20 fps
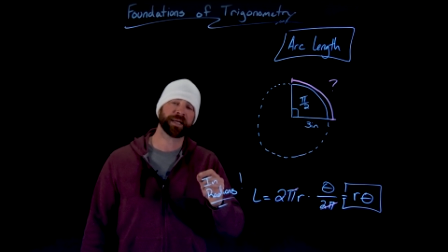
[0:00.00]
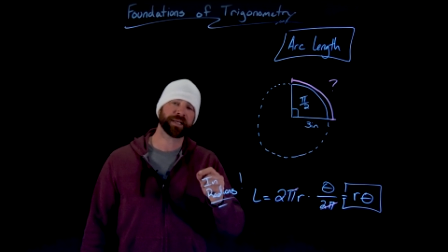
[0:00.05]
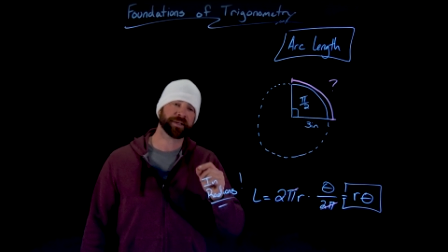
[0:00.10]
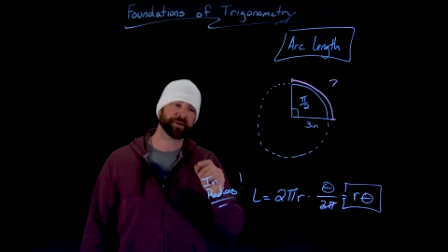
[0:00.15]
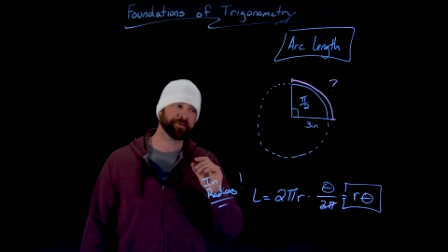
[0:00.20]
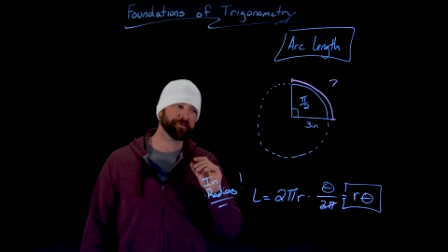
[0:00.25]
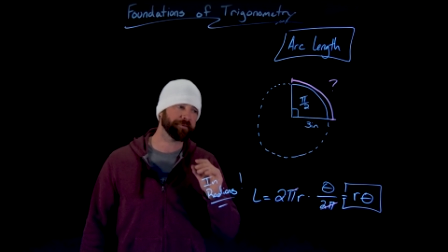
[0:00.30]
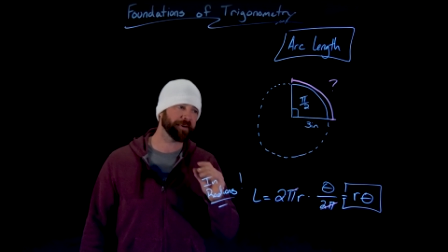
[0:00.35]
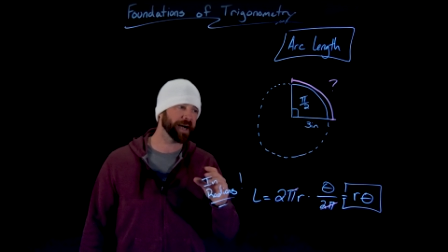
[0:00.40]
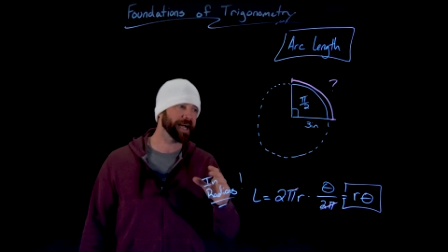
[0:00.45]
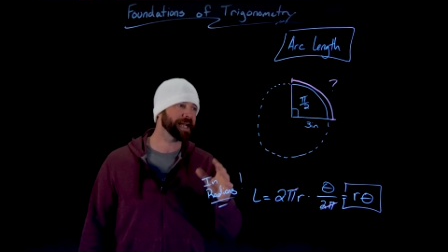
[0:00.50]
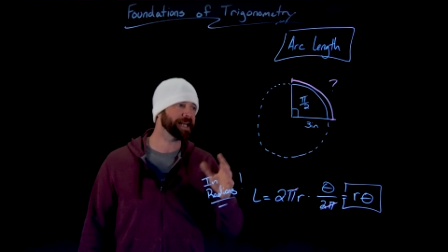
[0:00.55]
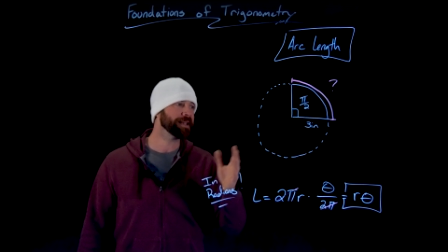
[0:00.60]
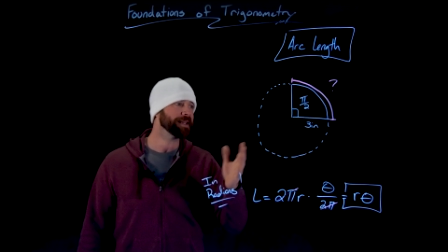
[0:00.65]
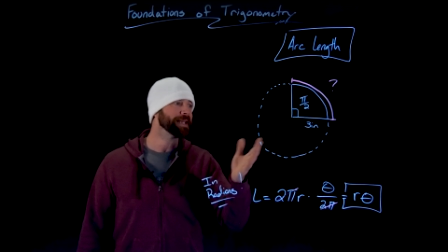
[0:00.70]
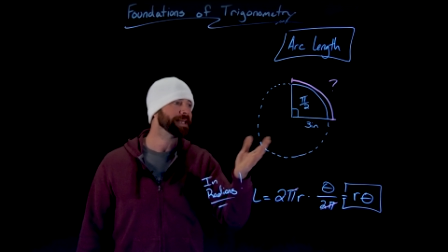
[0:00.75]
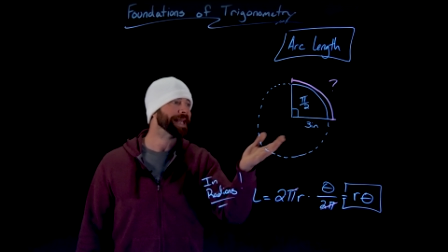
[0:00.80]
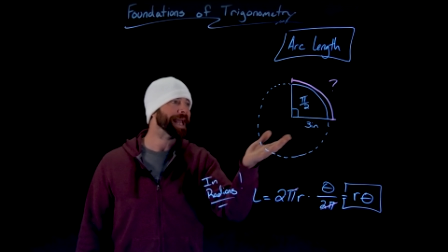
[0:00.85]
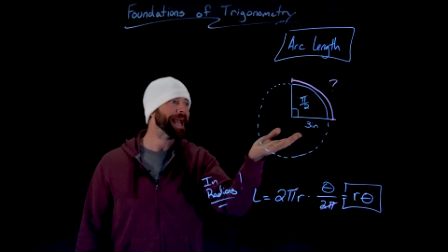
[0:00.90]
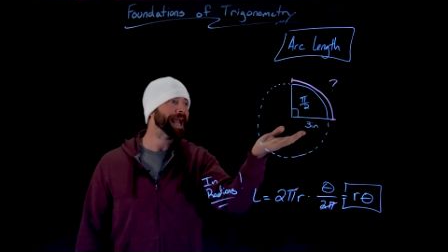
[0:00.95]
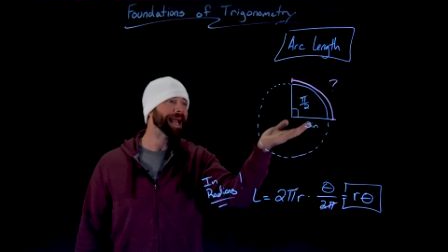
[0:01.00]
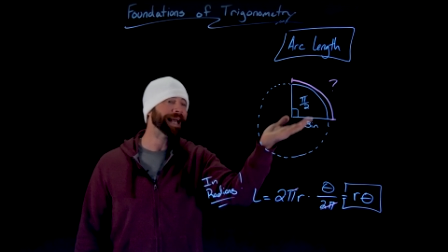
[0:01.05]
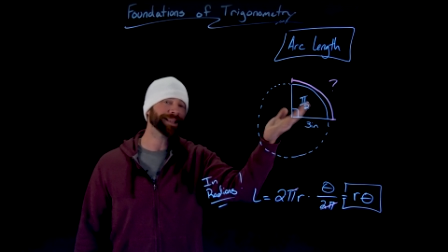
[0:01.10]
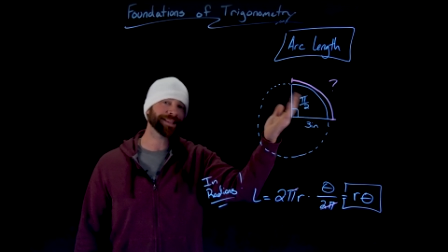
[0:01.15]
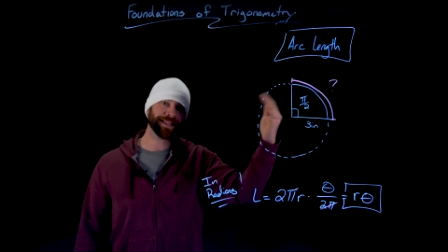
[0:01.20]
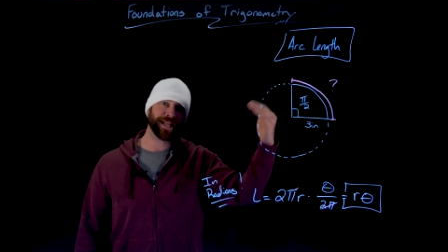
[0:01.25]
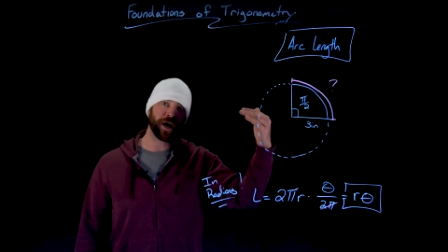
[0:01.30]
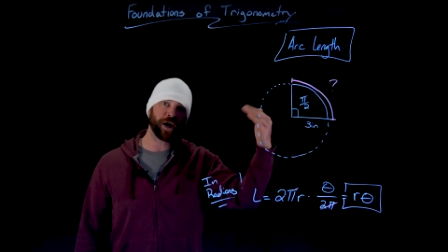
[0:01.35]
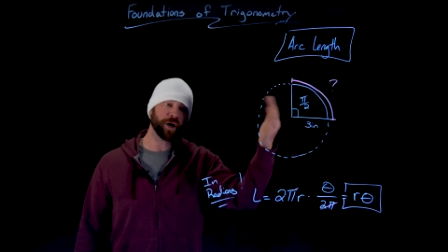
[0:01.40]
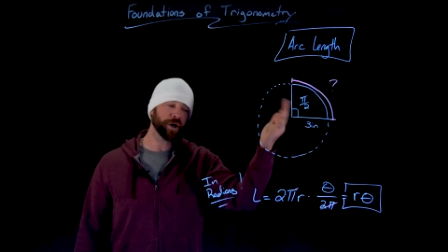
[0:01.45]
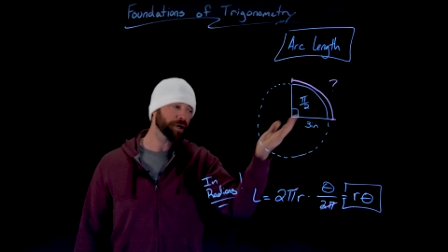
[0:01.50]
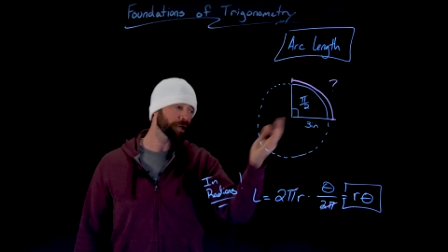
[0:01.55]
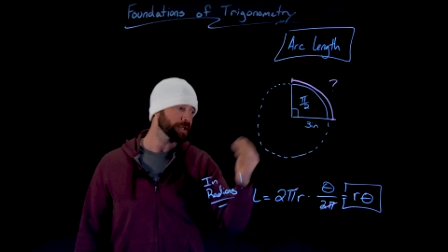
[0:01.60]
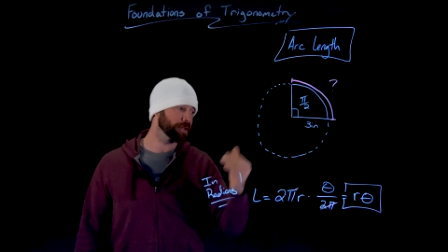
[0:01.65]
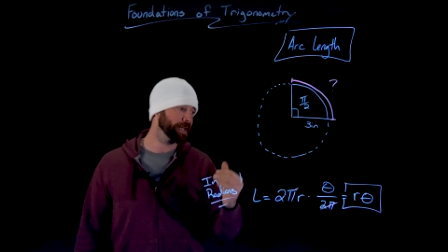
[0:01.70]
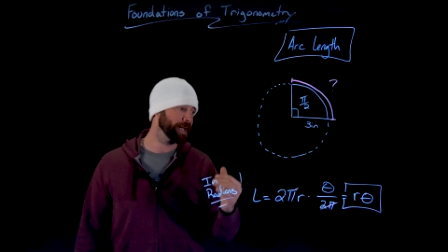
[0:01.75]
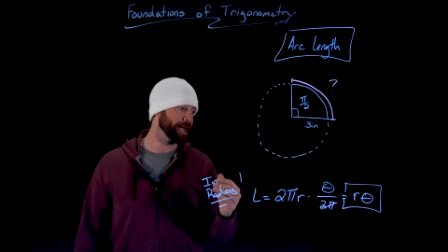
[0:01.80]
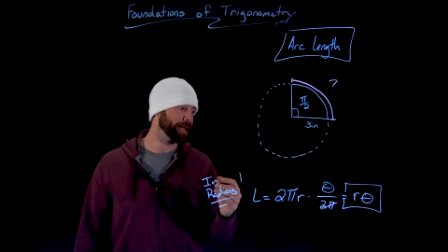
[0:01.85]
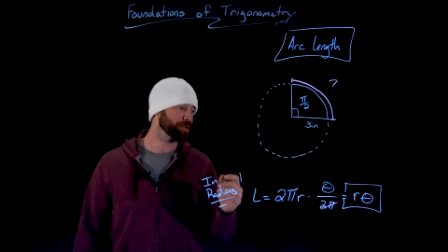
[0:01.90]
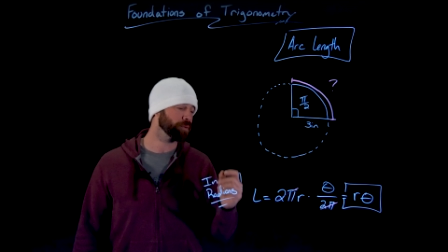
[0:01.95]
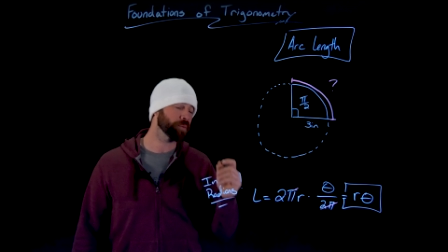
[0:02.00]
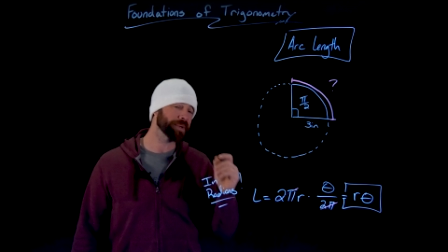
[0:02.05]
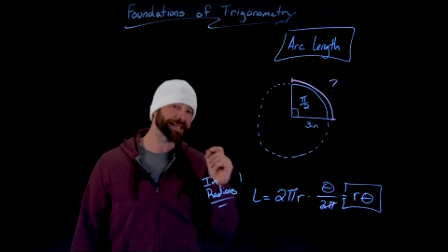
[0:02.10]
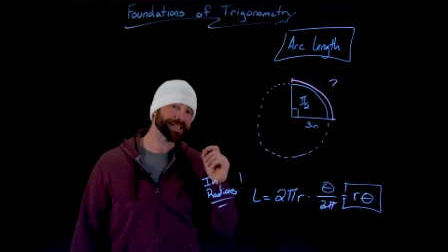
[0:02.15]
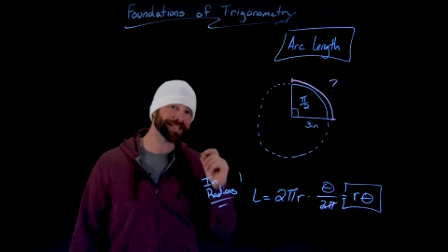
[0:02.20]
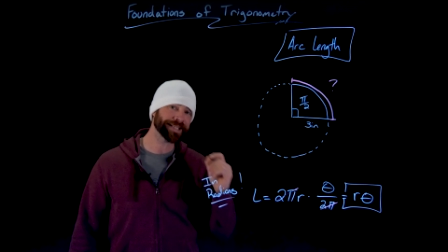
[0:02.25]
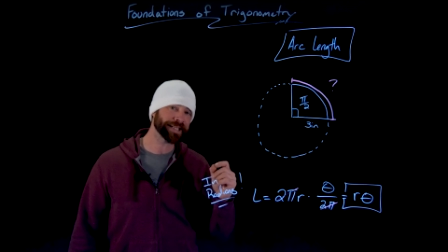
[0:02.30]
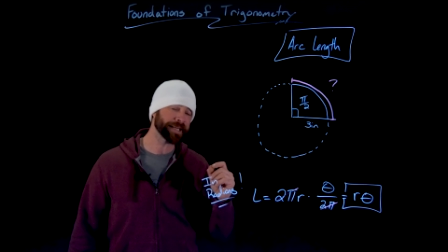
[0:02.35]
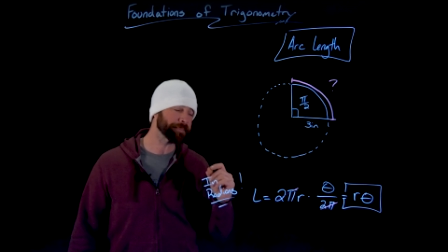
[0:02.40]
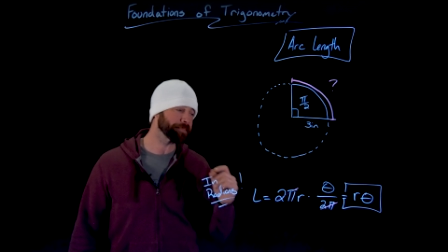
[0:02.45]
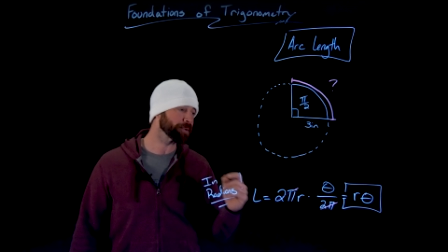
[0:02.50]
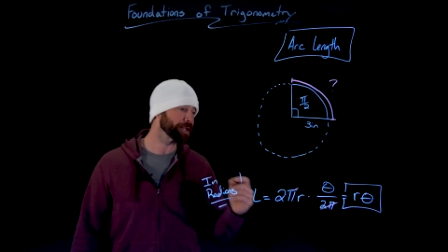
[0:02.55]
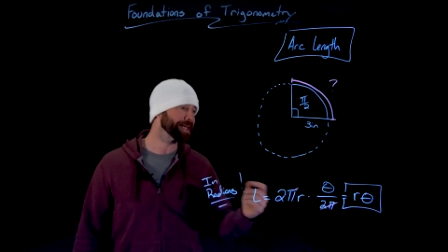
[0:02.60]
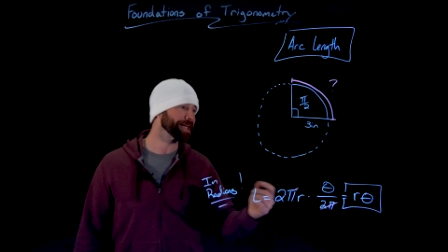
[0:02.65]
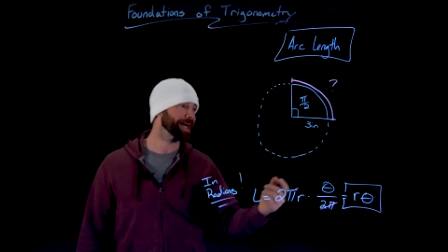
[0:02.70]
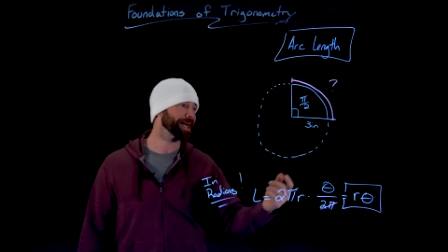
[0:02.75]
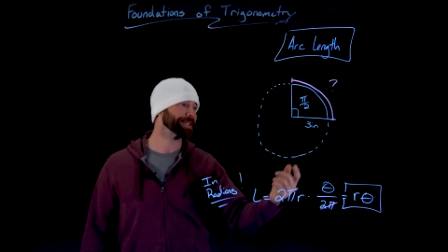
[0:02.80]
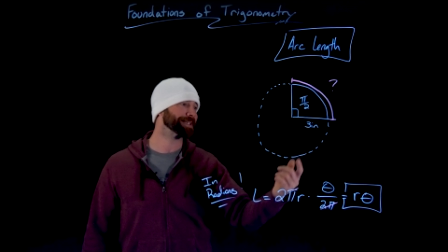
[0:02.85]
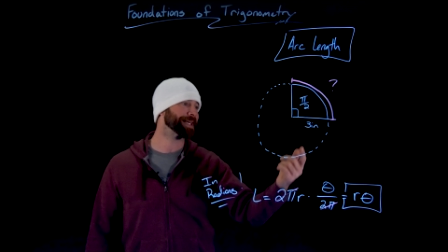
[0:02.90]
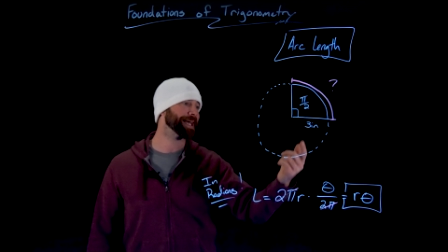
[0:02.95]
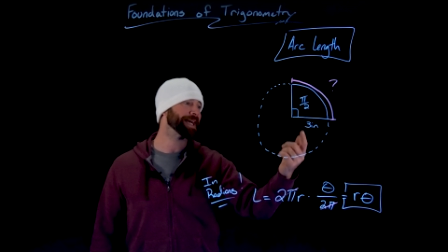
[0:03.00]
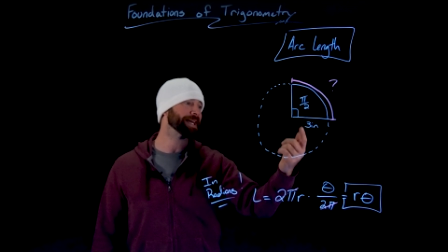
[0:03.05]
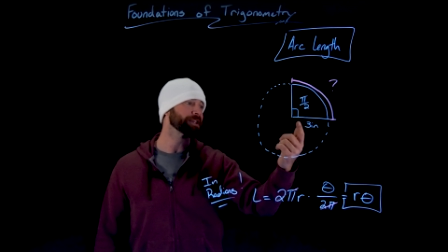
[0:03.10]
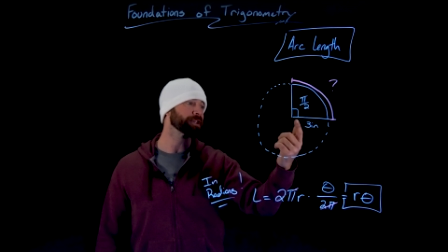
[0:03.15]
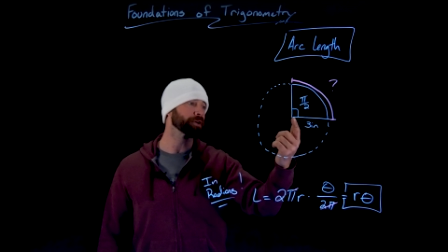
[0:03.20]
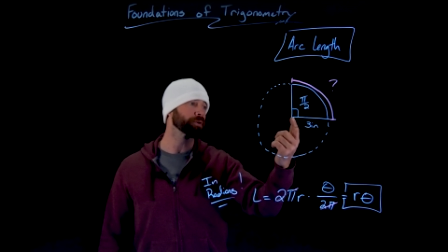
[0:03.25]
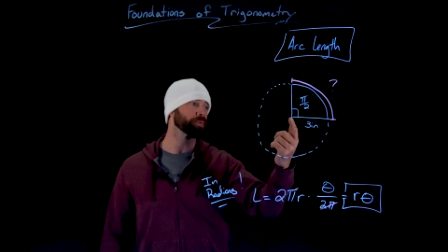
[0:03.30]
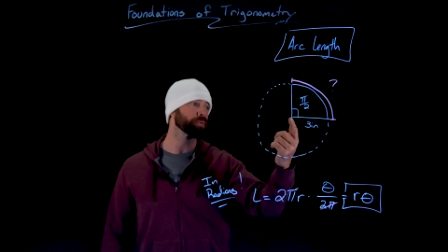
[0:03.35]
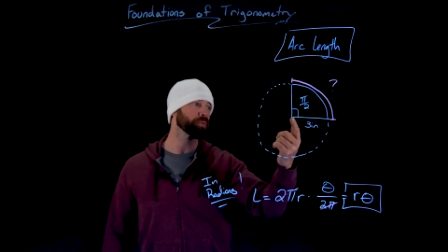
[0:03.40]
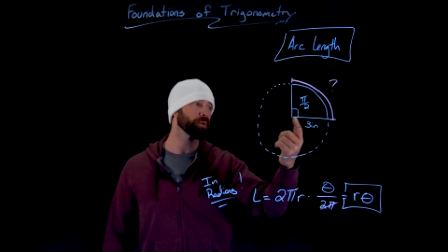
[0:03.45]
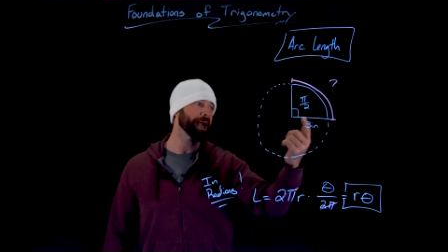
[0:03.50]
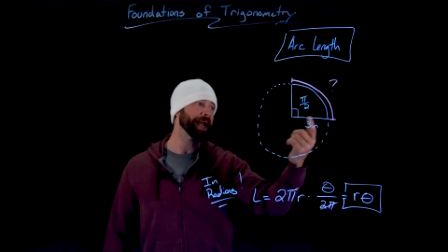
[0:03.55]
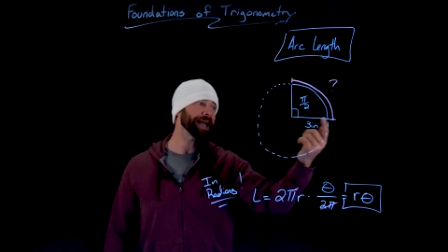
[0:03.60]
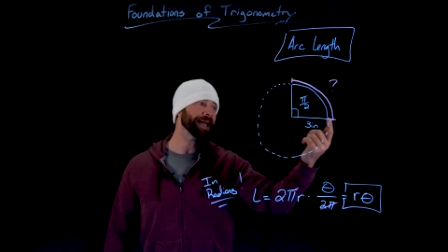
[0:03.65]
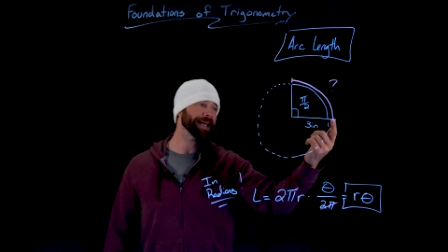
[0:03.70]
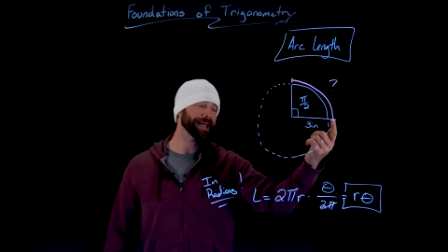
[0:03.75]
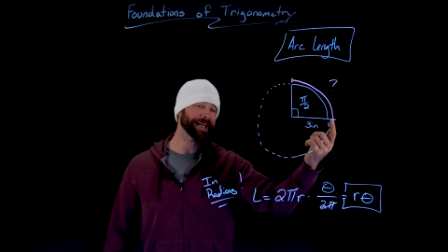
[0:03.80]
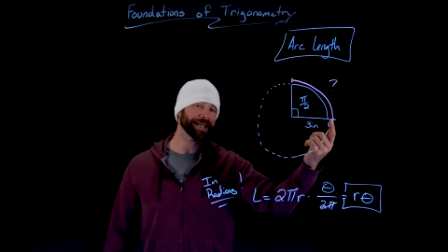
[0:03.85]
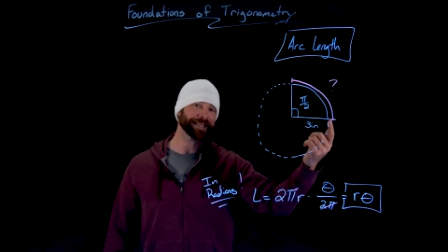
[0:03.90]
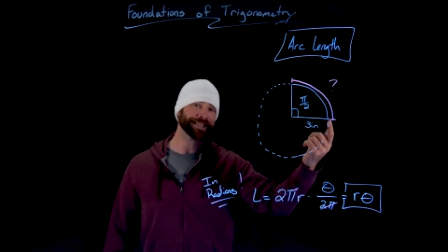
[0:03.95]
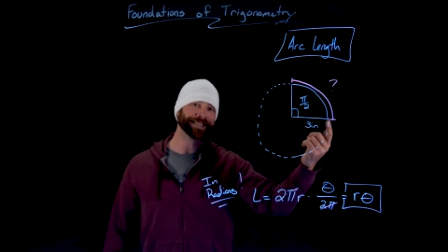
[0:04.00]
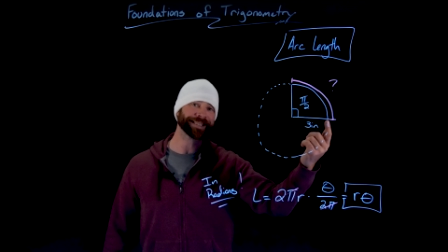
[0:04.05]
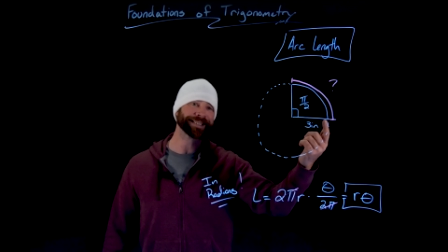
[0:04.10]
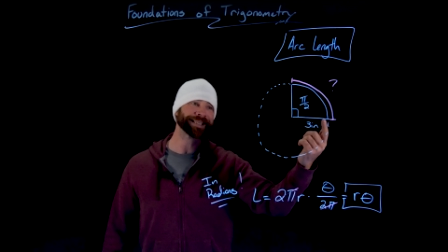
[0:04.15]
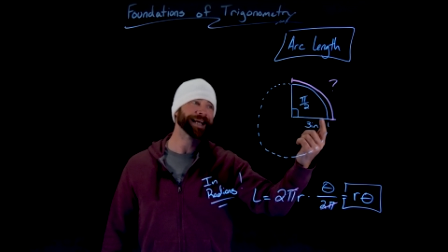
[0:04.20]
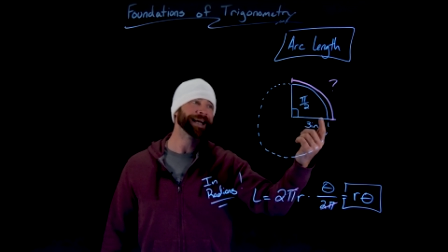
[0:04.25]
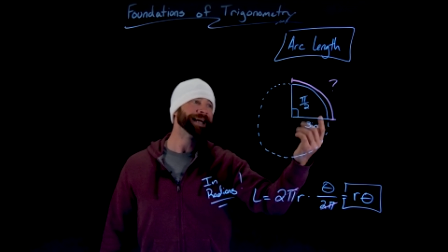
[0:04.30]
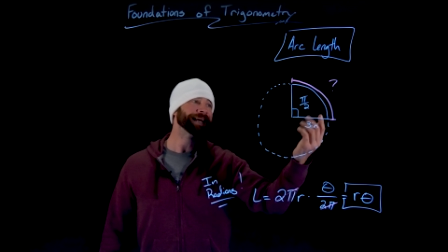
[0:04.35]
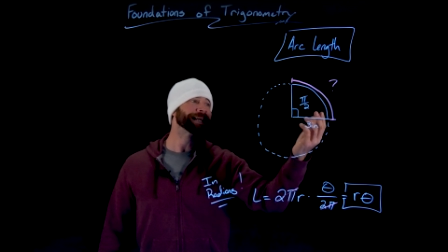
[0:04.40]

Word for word: to find the arc length, we simply got to take the radius